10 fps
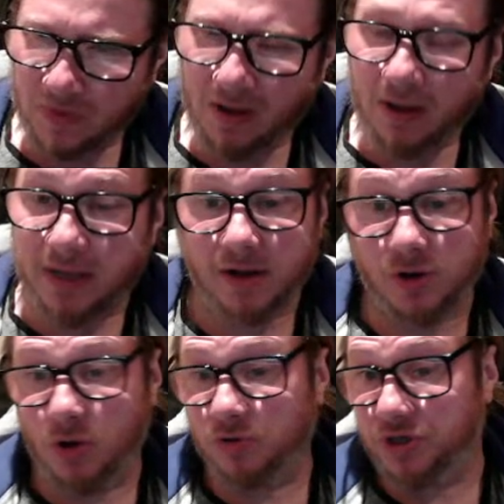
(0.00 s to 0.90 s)
Yeah,
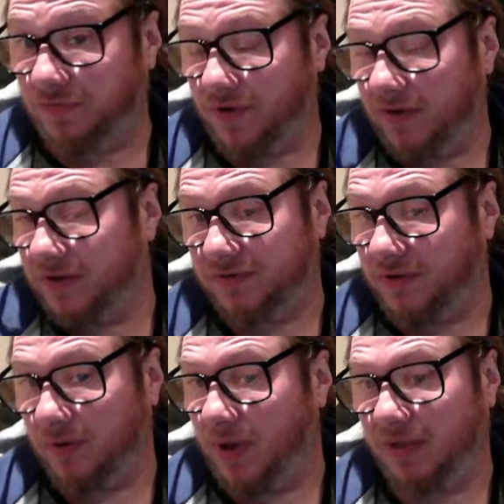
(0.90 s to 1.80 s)
no, g5 is very
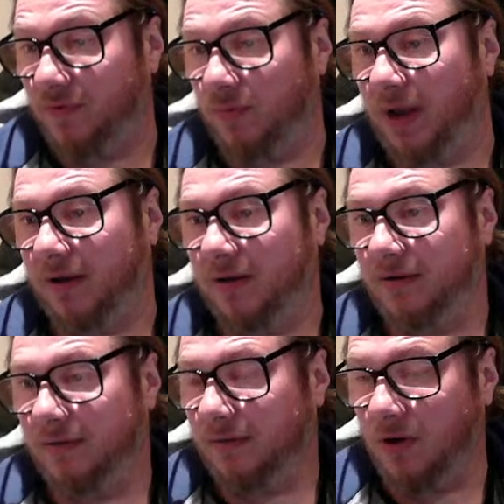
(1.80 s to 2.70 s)
bad for black.
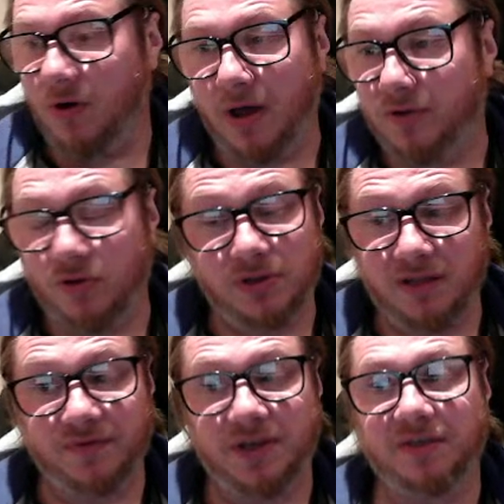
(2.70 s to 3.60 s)
No, I don't
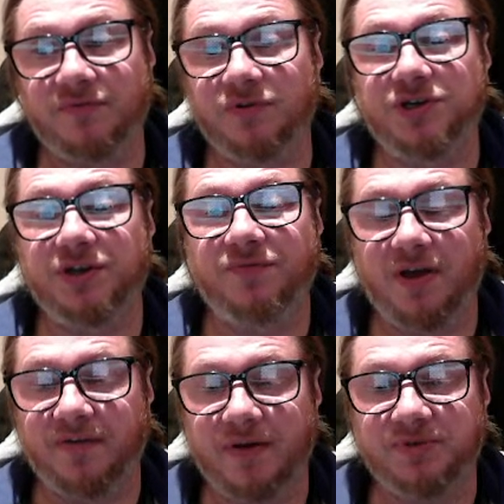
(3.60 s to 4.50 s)
advocate for
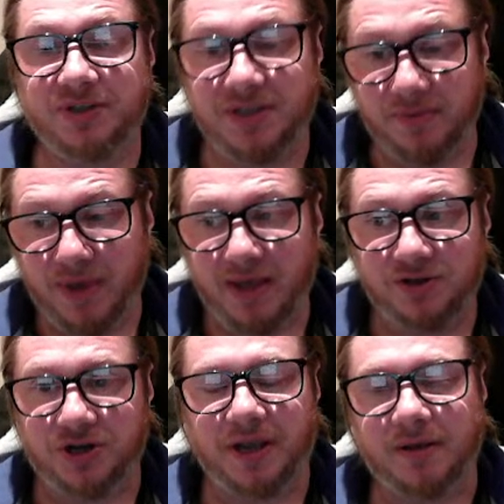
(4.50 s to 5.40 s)
g5. I'm just
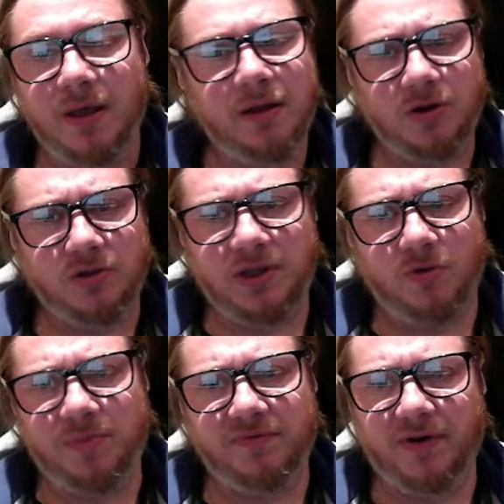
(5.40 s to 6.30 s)
imagining. No, that would
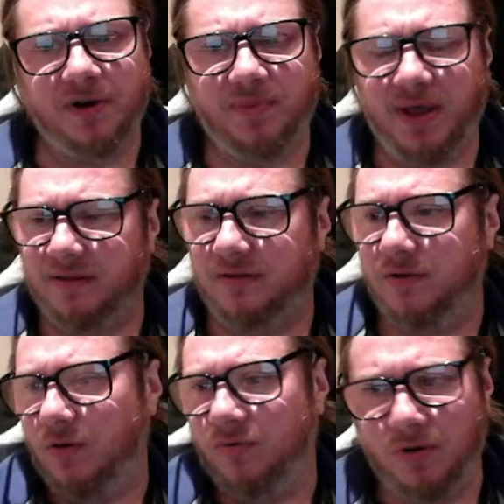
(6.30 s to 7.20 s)
be very bad.
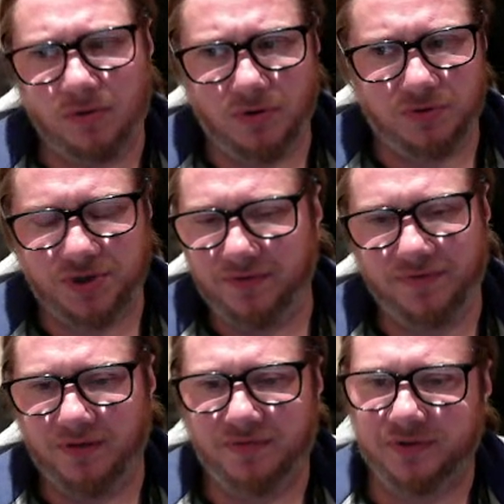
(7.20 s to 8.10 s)
No, no, no.
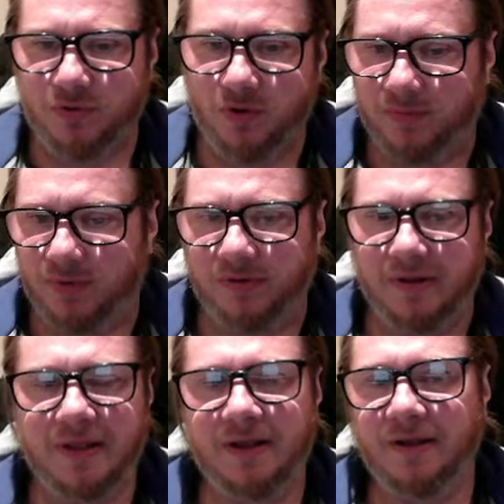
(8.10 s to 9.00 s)
g5 is horrible.
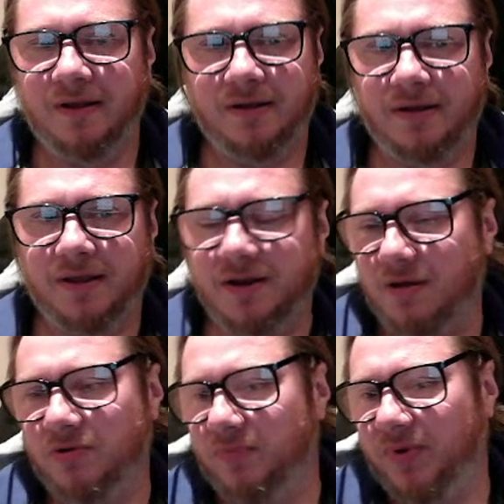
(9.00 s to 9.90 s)
You're not
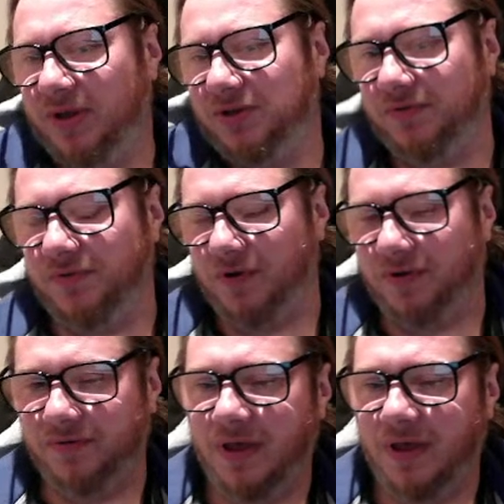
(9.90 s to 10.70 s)
going to play g5.